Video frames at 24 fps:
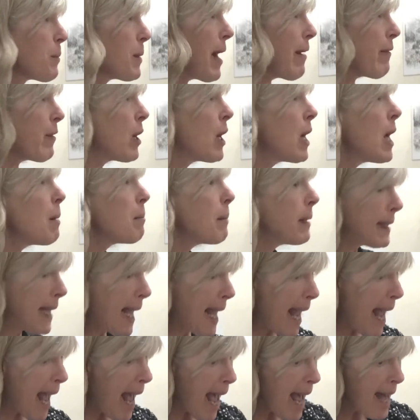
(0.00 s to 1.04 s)
whatever. But
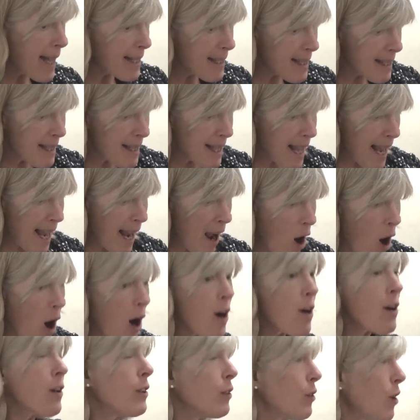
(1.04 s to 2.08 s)
they
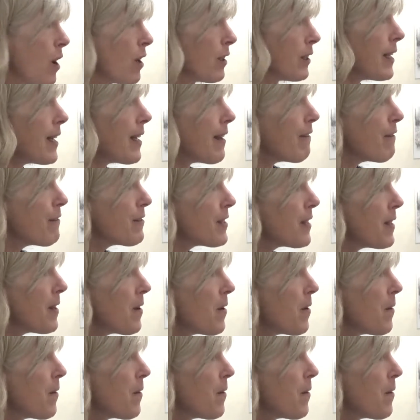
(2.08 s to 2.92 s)
are long-lived.